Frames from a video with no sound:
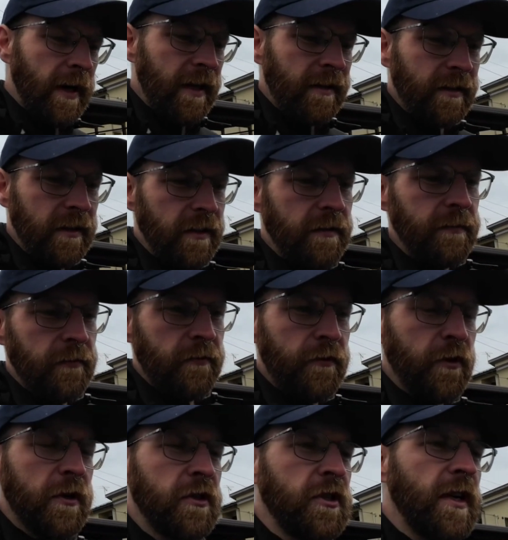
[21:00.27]
I head to
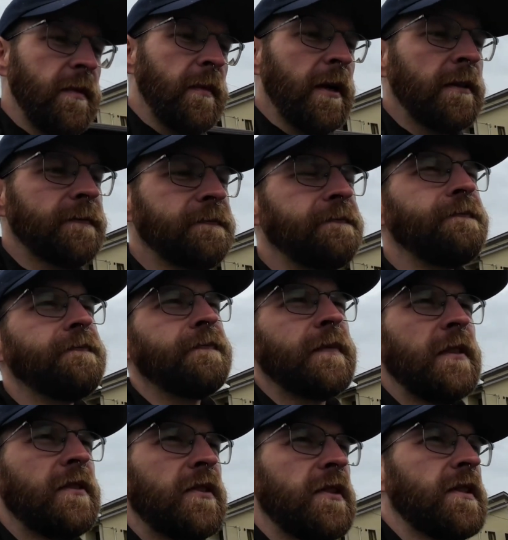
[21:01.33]
Fukushima,
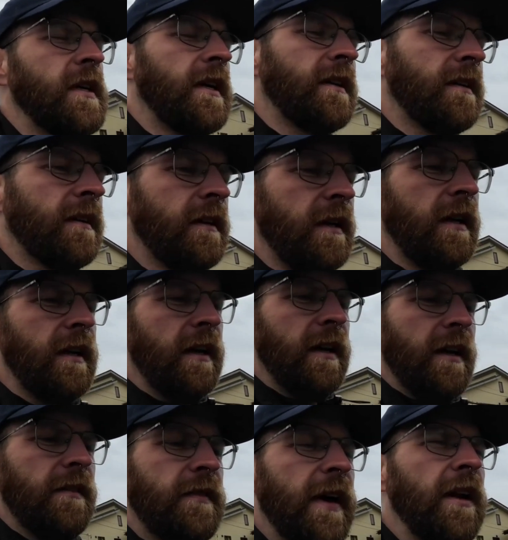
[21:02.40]
as I said,
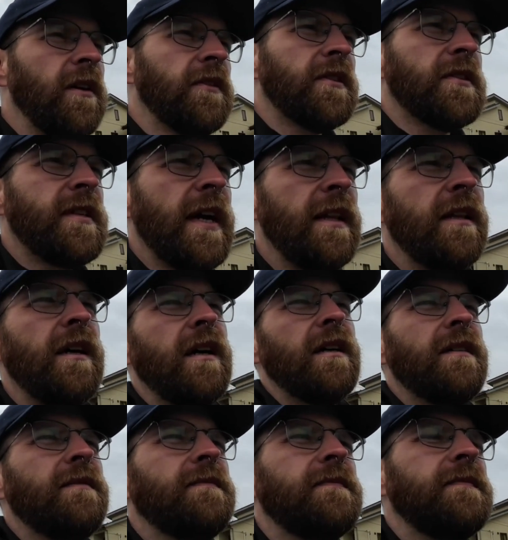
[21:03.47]
then on to Sendai,